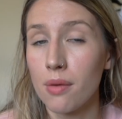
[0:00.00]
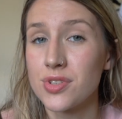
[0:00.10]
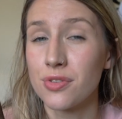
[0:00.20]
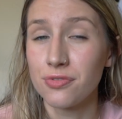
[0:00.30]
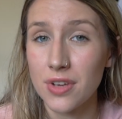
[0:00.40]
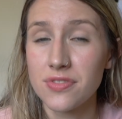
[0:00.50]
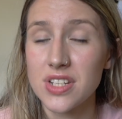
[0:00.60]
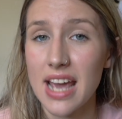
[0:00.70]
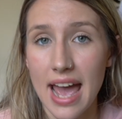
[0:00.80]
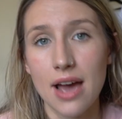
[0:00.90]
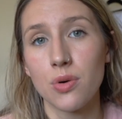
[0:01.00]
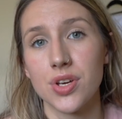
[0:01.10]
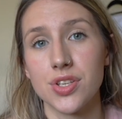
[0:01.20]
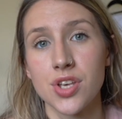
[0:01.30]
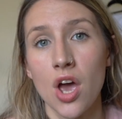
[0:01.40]
up to 50
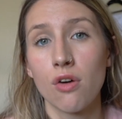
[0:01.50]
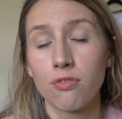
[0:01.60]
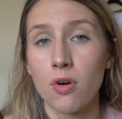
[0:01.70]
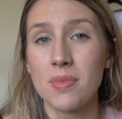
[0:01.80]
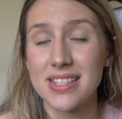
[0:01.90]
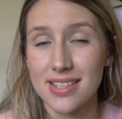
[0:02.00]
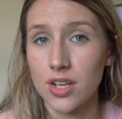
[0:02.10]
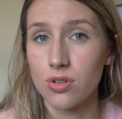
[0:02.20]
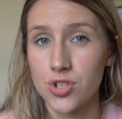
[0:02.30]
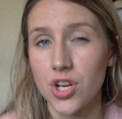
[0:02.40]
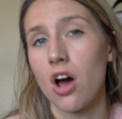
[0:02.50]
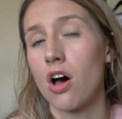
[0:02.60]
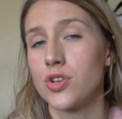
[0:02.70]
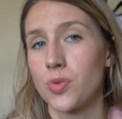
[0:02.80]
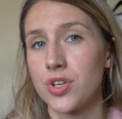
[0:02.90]
hours from a single
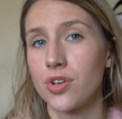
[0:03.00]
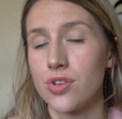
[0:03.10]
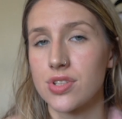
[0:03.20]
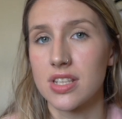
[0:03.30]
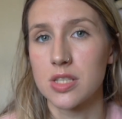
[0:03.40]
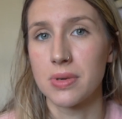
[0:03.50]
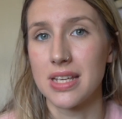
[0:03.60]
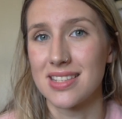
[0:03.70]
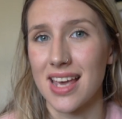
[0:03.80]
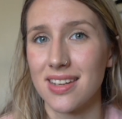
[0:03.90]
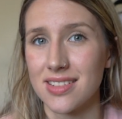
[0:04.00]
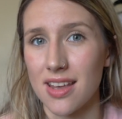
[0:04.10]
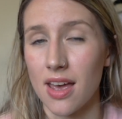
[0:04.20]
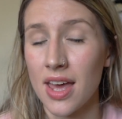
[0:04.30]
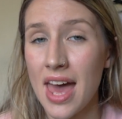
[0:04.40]
charge when you're using the speed
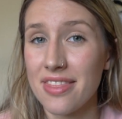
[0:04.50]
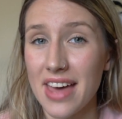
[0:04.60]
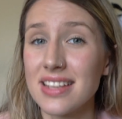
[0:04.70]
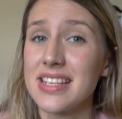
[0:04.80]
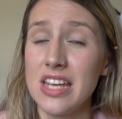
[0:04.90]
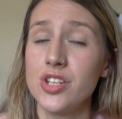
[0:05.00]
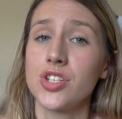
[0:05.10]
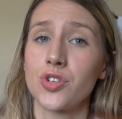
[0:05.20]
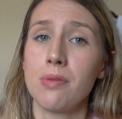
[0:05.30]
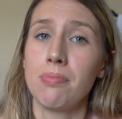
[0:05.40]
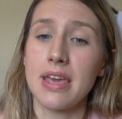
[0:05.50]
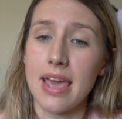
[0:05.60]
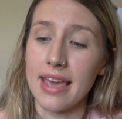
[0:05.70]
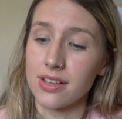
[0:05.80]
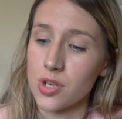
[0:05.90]
sensor. That's industry
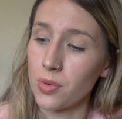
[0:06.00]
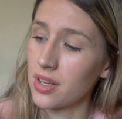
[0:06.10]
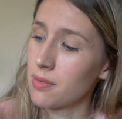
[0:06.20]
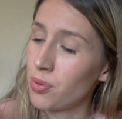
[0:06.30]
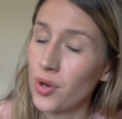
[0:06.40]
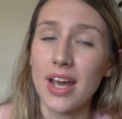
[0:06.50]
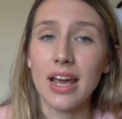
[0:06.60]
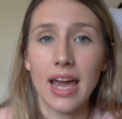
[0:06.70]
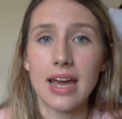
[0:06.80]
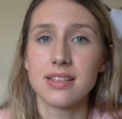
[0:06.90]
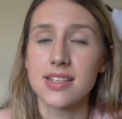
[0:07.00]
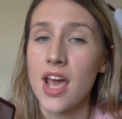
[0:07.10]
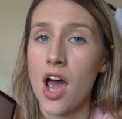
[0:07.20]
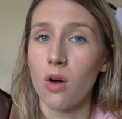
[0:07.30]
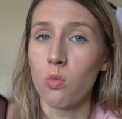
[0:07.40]
beating. So we're gonna put it against
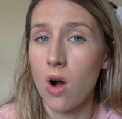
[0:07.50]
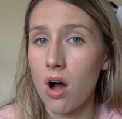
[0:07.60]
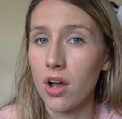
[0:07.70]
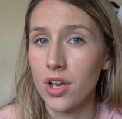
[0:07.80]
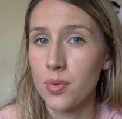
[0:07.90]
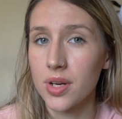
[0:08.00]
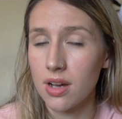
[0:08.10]
a Wahoo and a